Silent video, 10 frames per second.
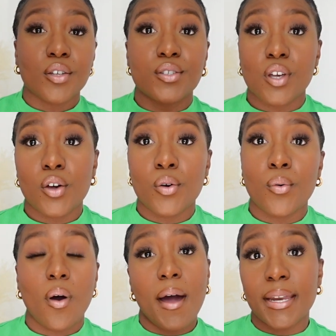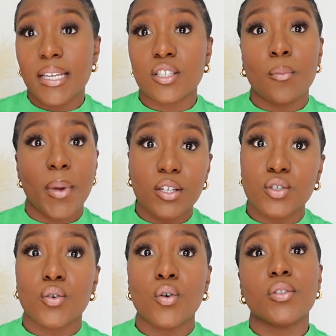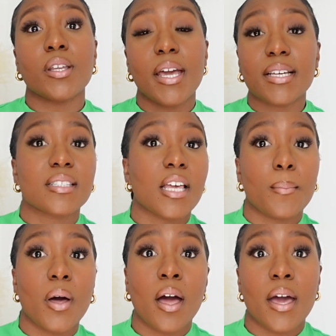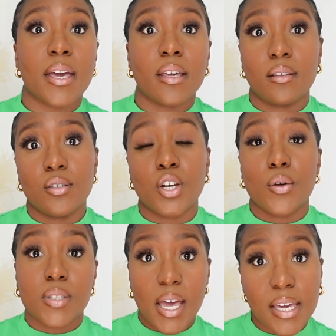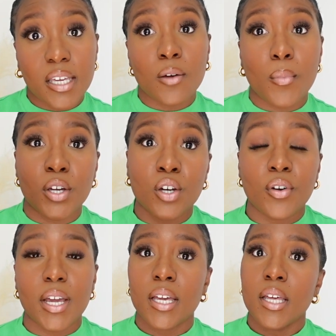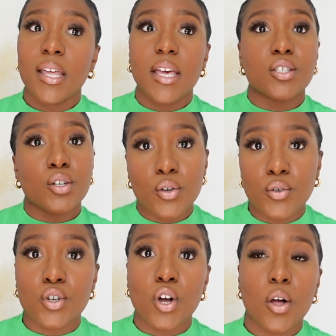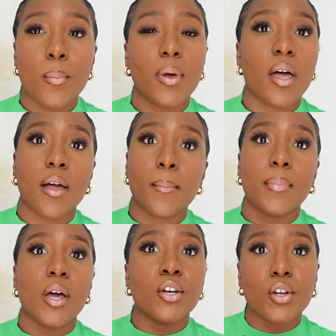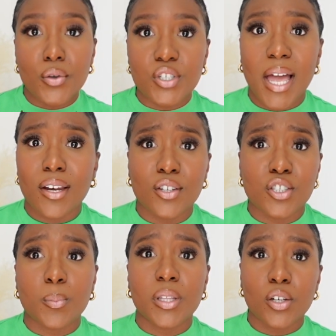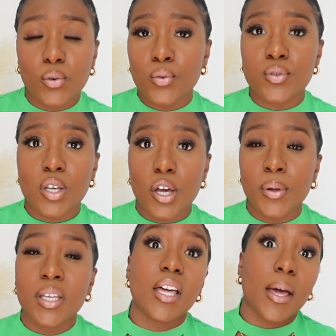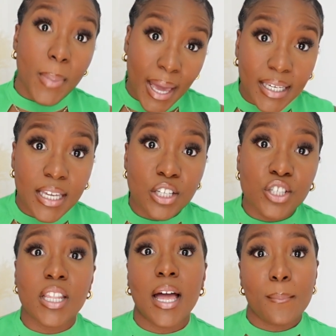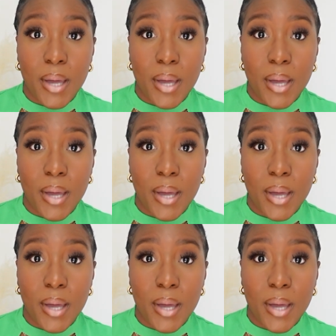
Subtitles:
So I need to make sure the next step I, take in my career is a new job, a new challenge, but then also a package that